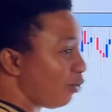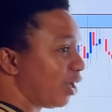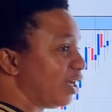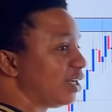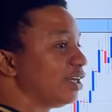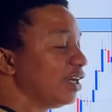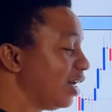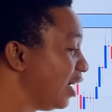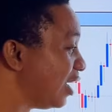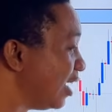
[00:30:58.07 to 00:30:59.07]

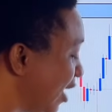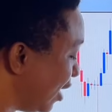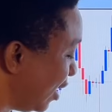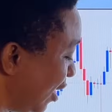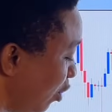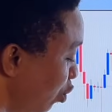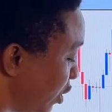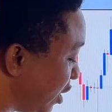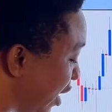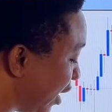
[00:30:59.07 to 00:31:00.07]
winning and then
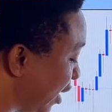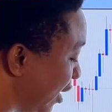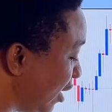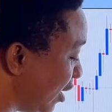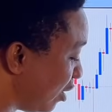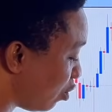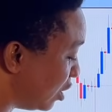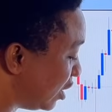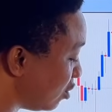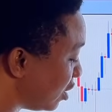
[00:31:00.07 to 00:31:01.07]
losing again
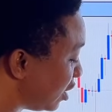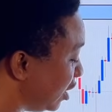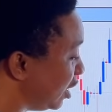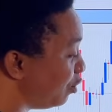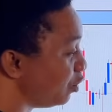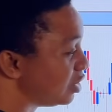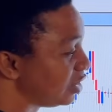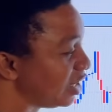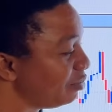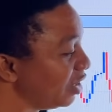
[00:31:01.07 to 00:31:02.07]
continuously if we see
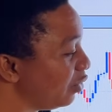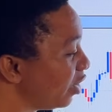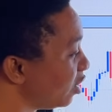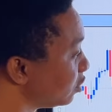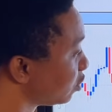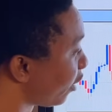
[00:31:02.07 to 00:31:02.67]
them anywhere else.